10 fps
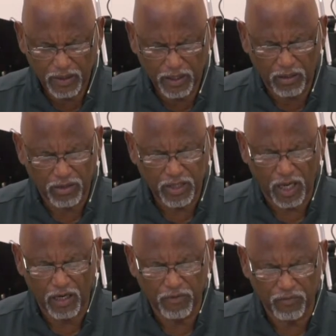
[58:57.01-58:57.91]
in our
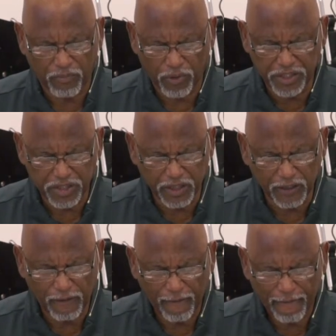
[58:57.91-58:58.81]
time of
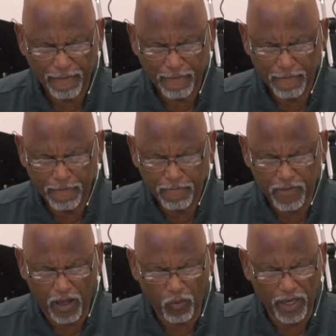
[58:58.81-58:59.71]
preaching,
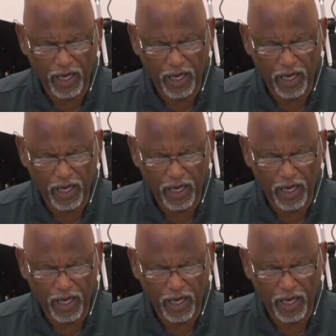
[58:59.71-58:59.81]
that we